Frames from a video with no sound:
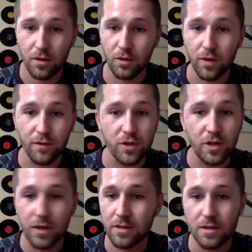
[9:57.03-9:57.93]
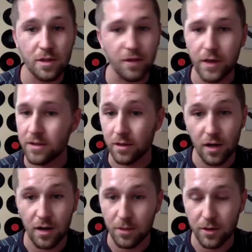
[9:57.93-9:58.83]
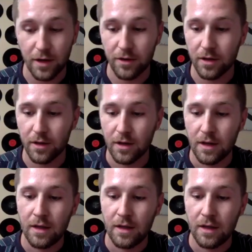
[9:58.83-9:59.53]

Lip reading: the river trails and stuff. It's incredible around here.